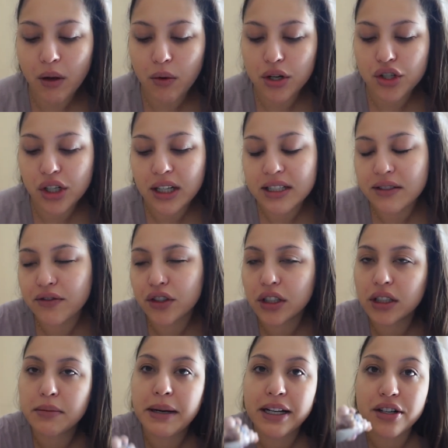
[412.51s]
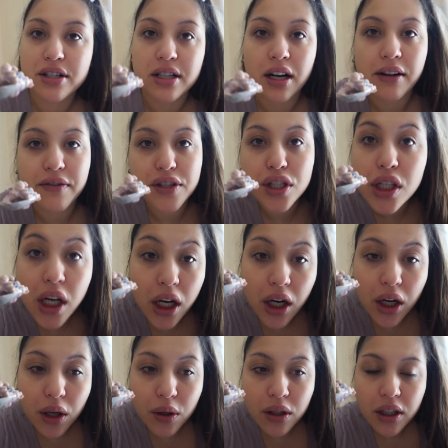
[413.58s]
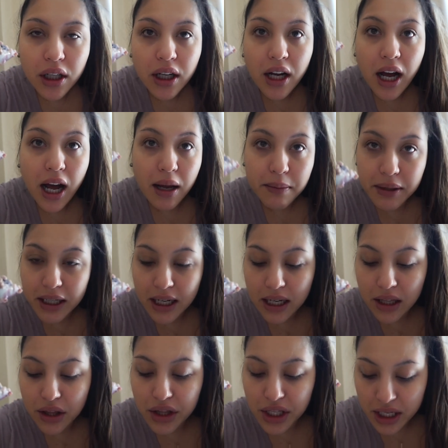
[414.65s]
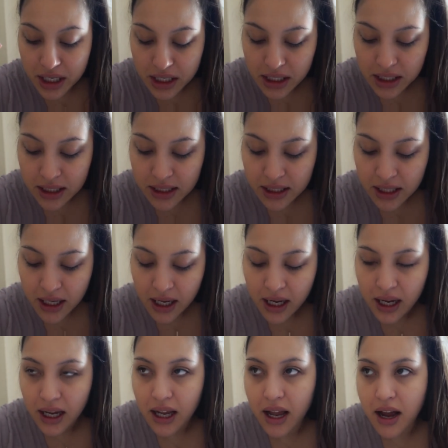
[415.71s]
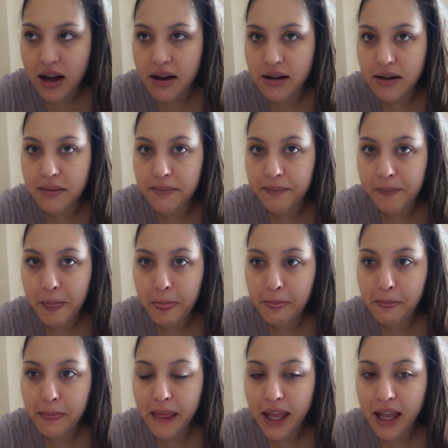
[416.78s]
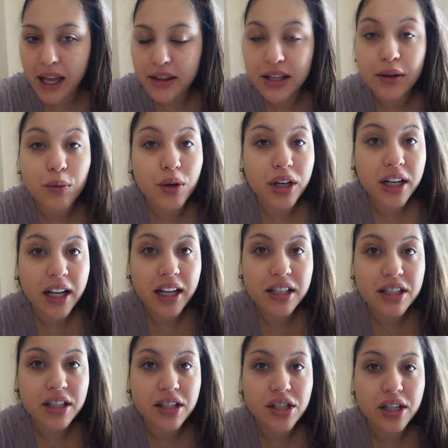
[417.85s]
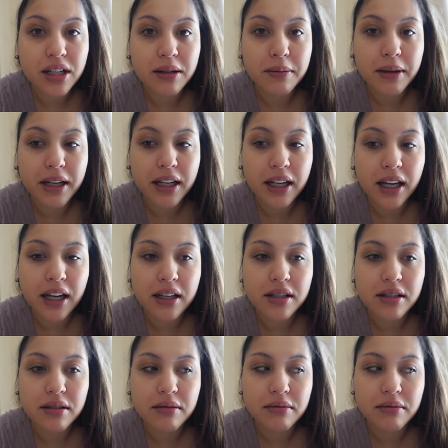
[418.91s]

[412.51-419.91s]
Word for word: want you guys to feel good about yourself. So I'm gonna eat this um, and then we're gonna head to the gym and get